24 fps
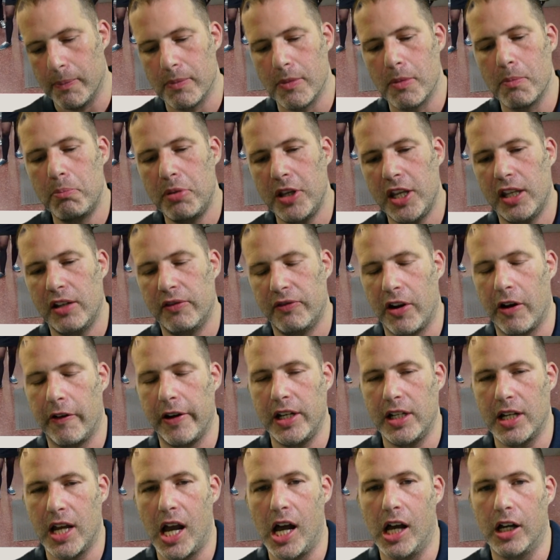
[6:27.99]
being very
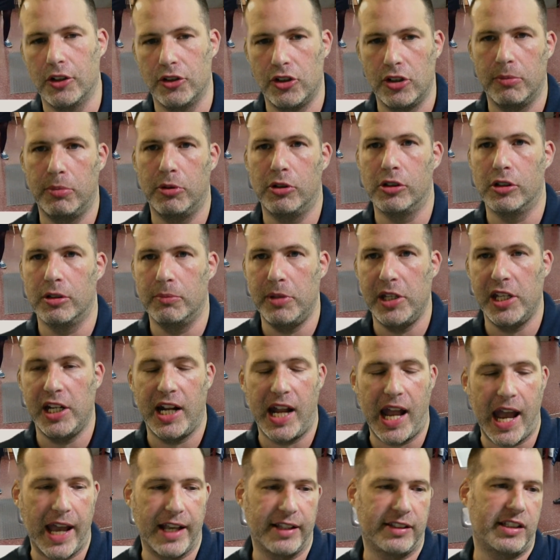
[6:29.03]
knowledgeable and being an
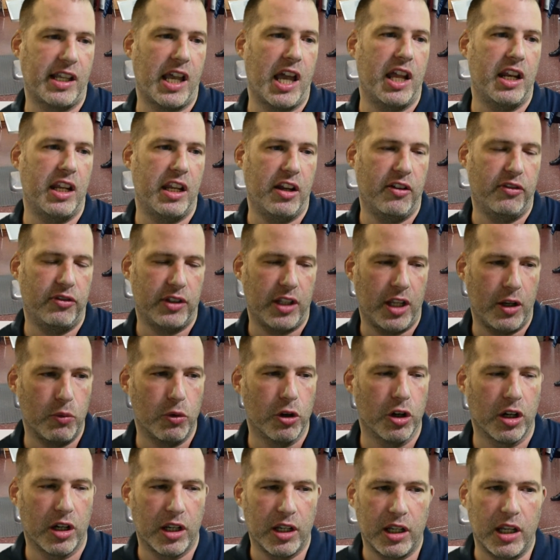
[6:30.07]
asset if they
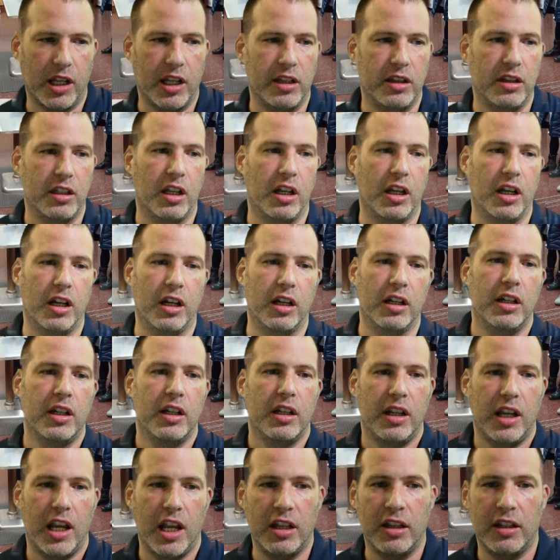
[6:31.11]
work in
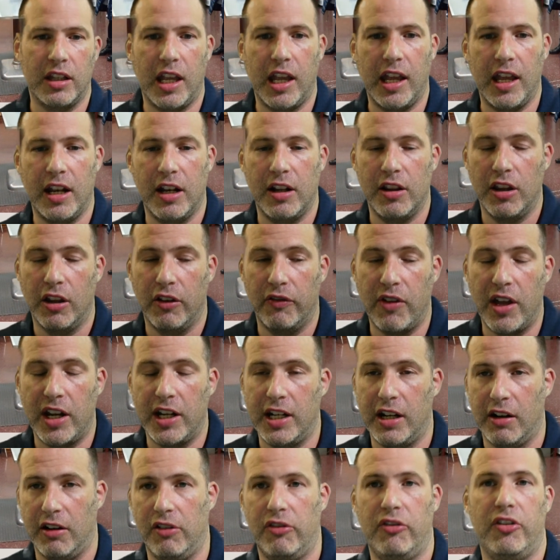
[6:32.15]
the
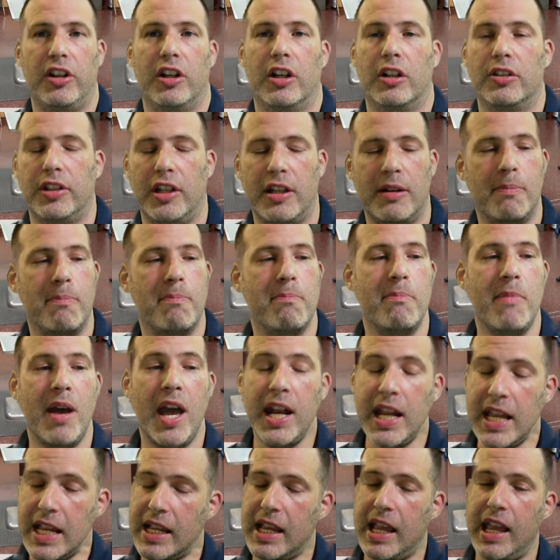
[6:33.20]
veterinary field. In
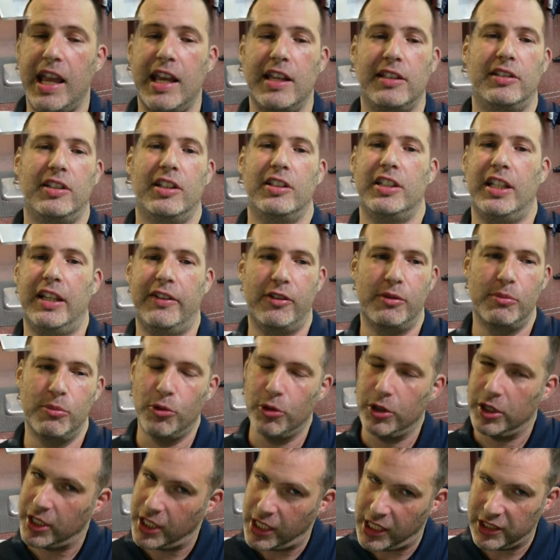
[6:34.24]
many cases, even
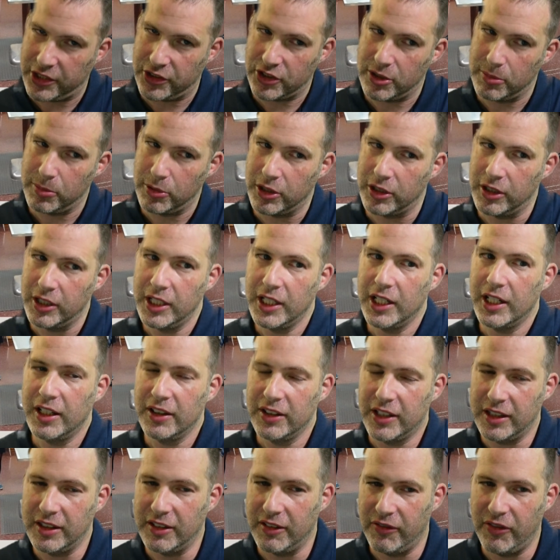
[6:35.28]
more knowledgeable
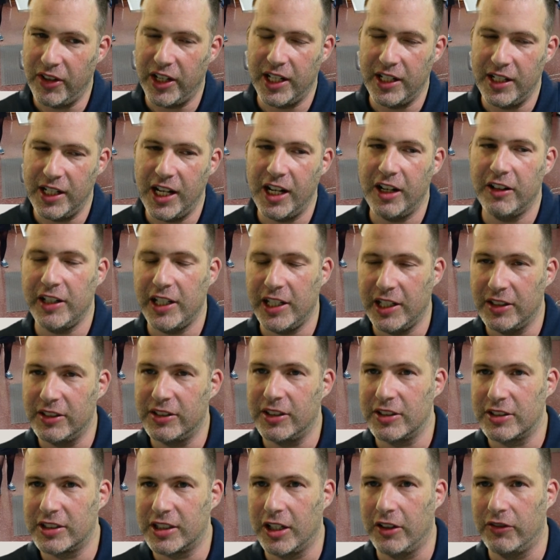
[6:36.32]
than the veterinarians and
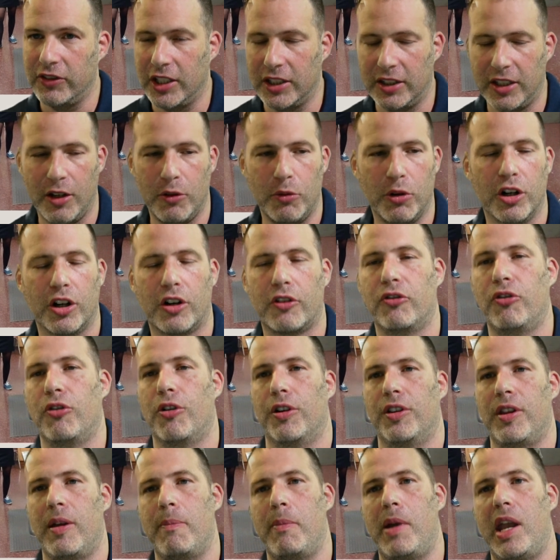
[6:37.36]
stuff that they work for
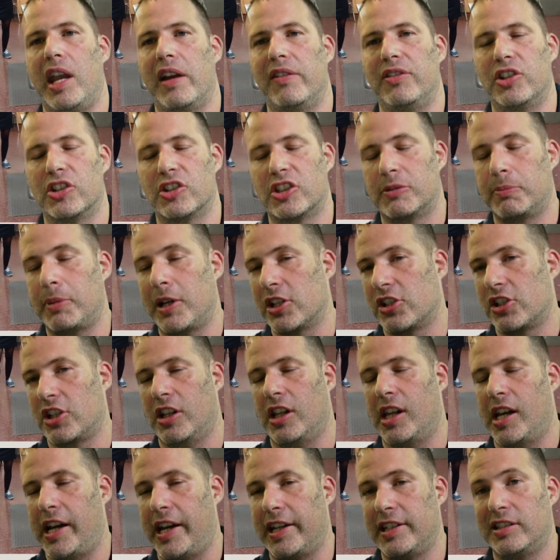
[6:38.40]
that may have just
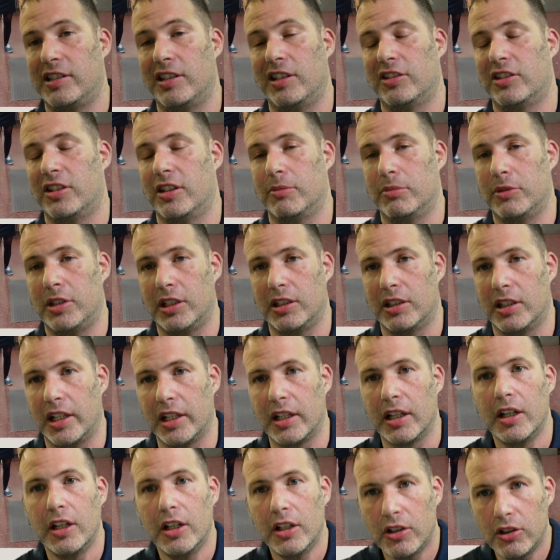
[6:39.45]
specialized in something like
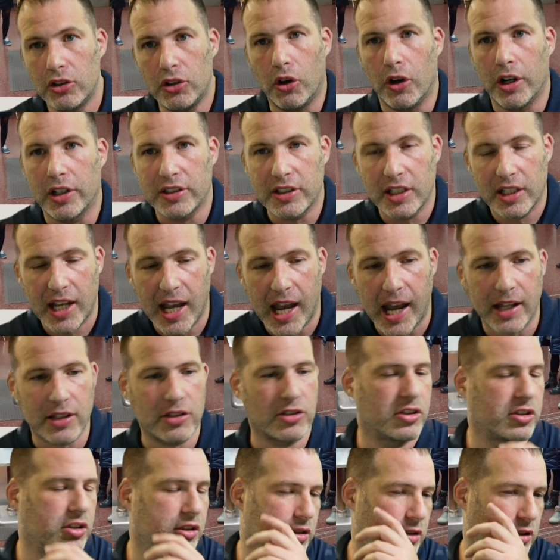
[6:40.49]
dogs and
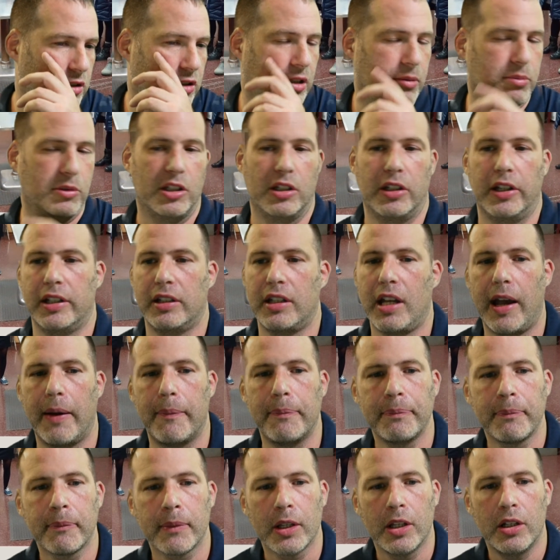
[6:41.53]
cats or something like that.
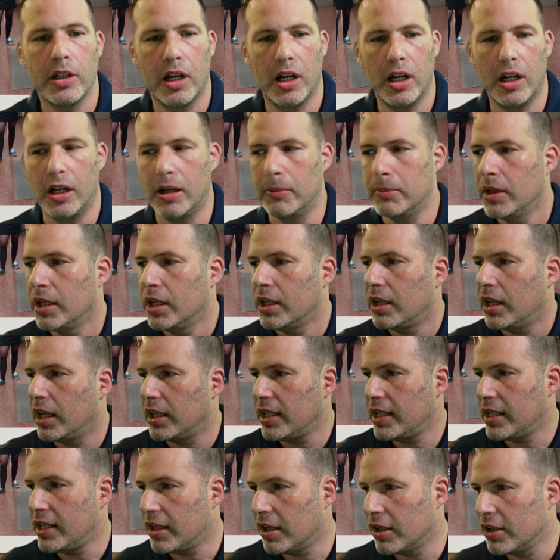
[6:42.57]
And
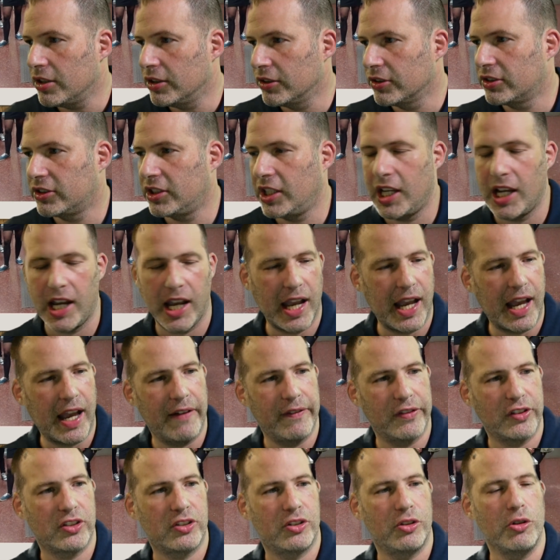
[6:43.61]
here you'll see I have a
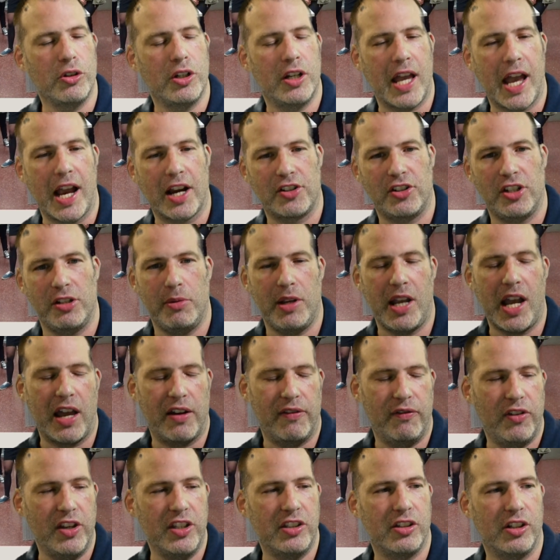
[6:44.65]
student, actually we had
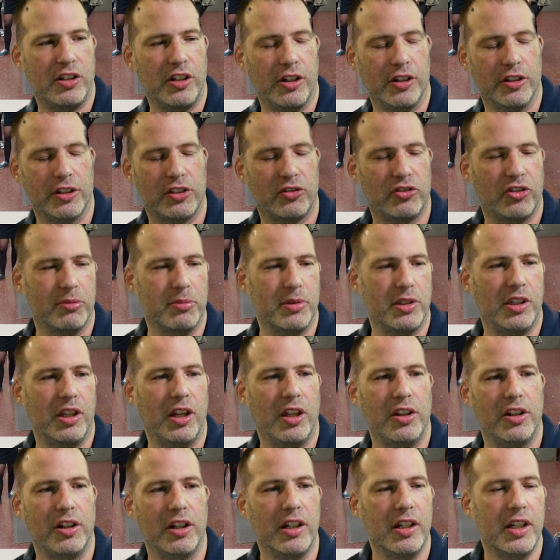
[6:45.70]
visitors from
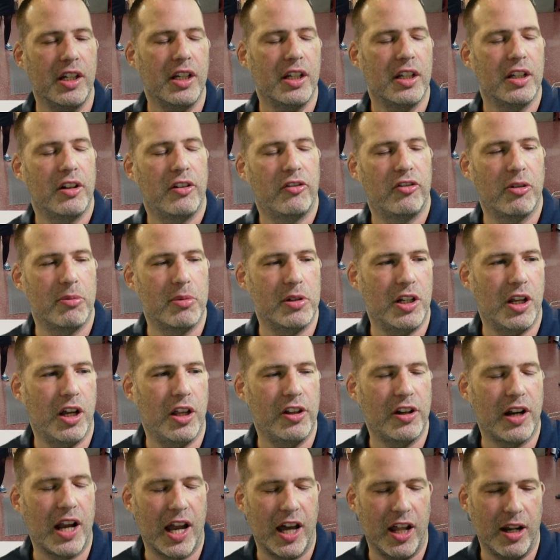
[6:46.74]
another
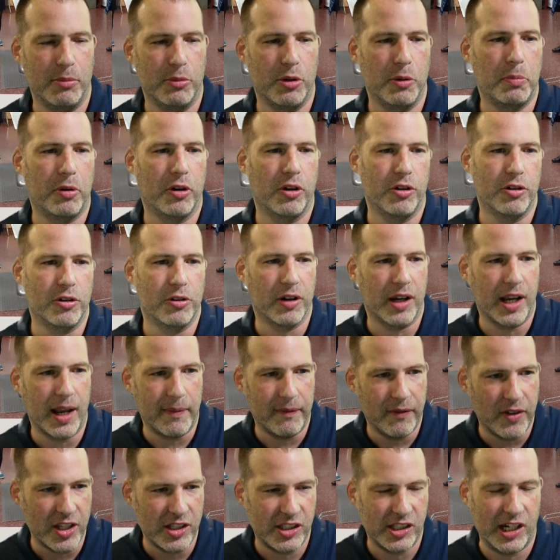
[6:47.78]
animal program
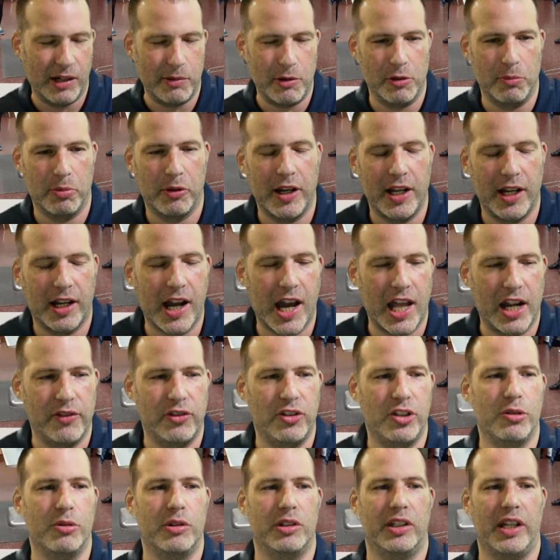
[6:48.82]
visiting. We were kind of
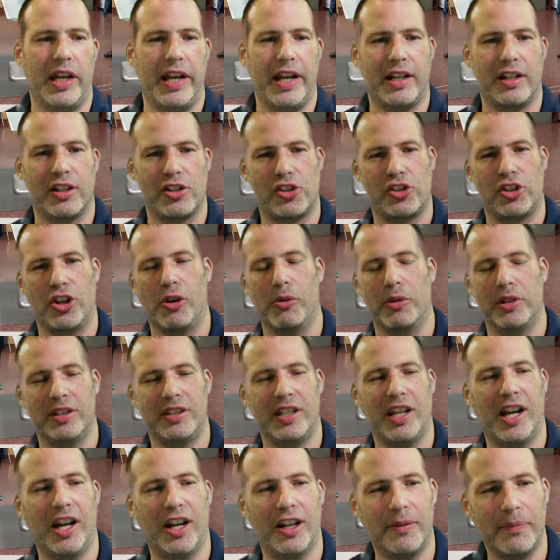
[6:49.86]
doing like a show and
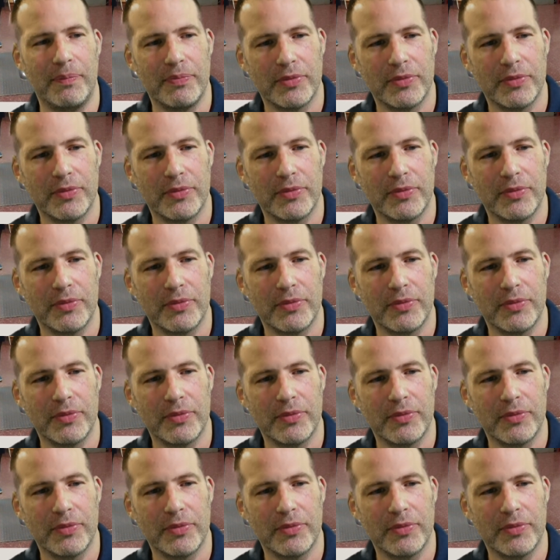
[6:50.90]
tell